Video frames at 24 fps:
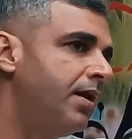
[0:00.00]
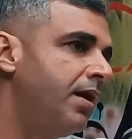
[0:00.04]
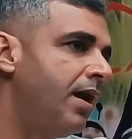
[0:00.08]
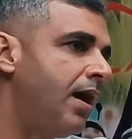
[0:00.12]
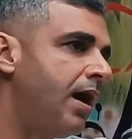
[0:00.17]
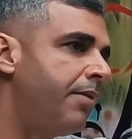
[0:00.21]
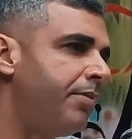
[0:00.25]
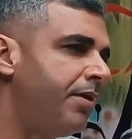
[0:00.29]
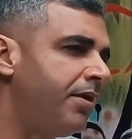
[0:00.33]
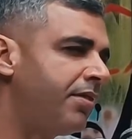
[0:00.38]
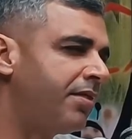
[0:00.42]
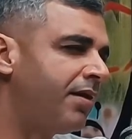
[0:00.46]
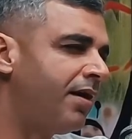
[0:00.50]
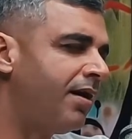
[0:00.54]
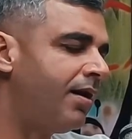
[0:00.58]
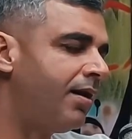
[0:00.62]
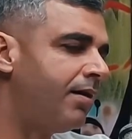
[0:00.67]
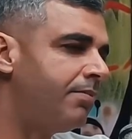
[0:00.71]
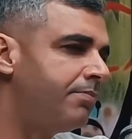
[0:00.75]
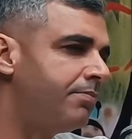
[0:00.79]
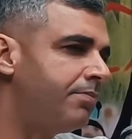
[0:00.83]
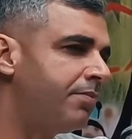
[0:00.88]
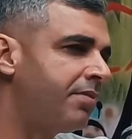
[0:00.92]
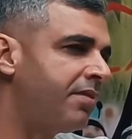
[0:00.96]

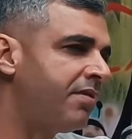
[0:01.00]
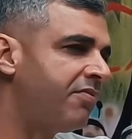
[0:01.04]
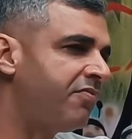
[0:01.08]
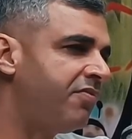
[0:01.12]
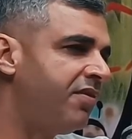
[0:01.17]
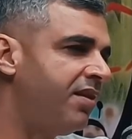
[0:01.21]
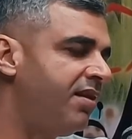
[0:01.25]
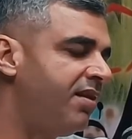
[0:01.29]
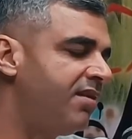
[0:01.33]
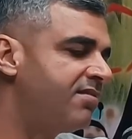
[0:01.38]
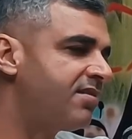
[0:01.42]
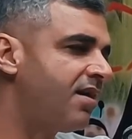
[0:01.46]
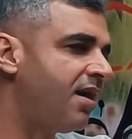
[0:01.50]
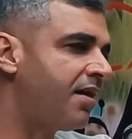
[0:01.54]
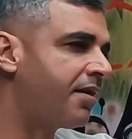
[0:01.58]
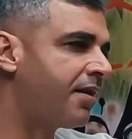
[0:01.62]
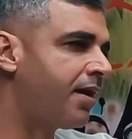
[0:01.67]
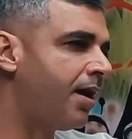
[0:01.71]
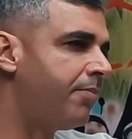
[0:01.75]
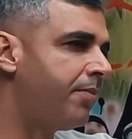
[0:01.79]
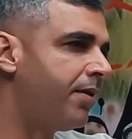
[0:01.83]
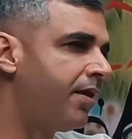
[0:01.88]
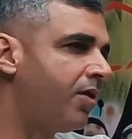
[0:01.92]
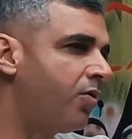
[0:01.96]
The feelings are
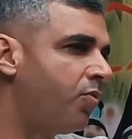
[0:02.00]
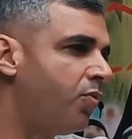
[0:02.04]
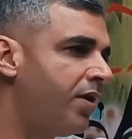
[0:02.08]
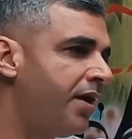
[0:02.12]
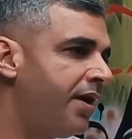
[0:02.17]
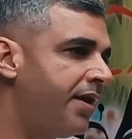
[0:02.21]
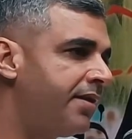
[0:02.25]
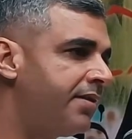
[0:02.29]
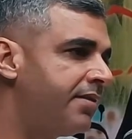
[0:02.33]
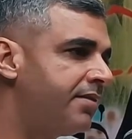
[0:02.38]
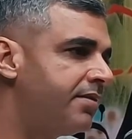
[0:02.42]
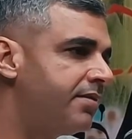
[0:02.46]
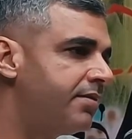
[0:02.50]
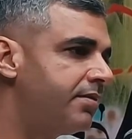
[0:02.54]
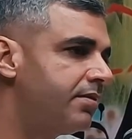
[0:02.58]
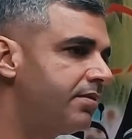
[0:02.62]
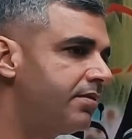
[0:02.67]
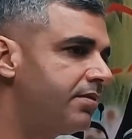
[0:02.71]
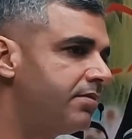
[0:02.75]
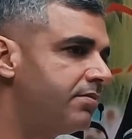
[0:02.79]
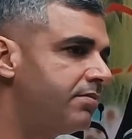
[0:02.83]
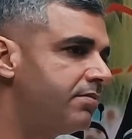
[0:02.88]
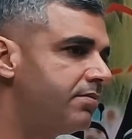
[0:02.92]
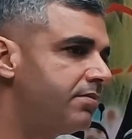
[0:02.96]
coming when
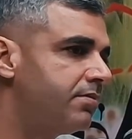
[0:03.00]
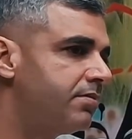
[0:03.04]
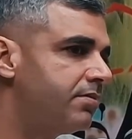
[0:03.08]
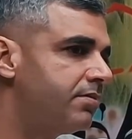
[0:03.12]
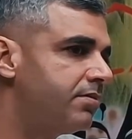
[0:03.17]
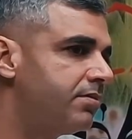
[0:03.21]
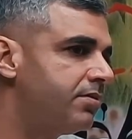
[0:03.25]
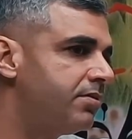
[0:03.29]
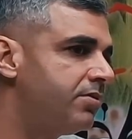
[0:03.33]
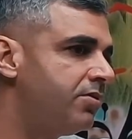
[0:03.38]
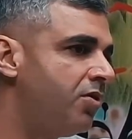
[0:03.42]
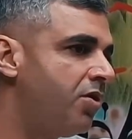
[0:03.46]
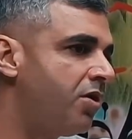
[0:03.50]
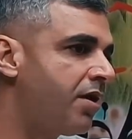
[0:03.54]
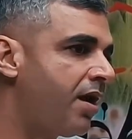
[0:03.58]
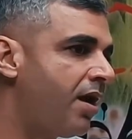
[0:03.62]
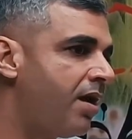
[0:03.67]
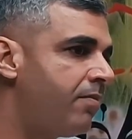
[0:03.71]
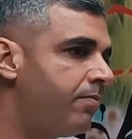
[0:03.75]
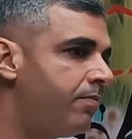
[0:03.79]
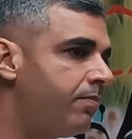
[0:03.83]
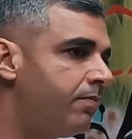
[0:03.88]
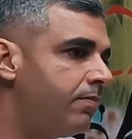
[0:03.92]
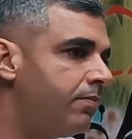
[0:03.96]
you
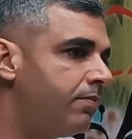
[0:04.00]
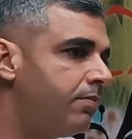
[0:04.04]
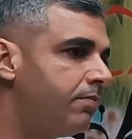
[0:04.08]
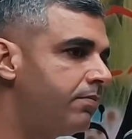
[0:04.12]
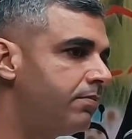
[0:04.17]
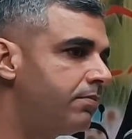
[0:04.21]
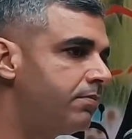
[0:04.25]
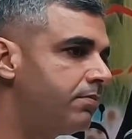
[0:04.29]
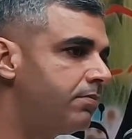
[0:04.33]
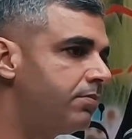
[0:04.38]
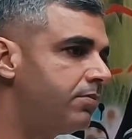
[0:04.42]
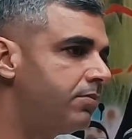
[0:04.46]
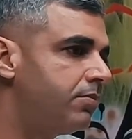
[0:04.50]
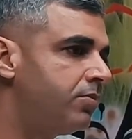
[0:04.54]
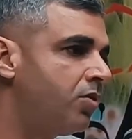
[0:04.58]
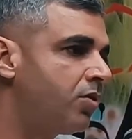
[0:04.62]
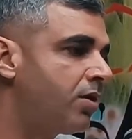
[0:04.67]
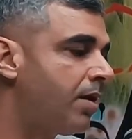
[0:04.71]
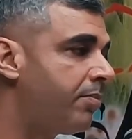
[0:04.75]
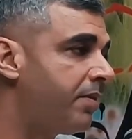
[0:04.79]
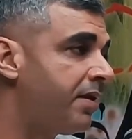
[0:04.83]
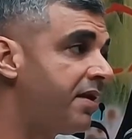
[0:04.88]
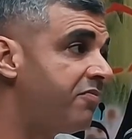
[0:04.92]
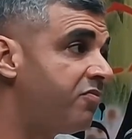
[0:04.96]
come
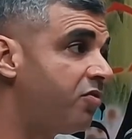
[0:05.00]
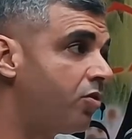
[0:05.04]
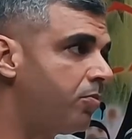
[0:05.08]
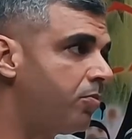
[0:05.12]
here for a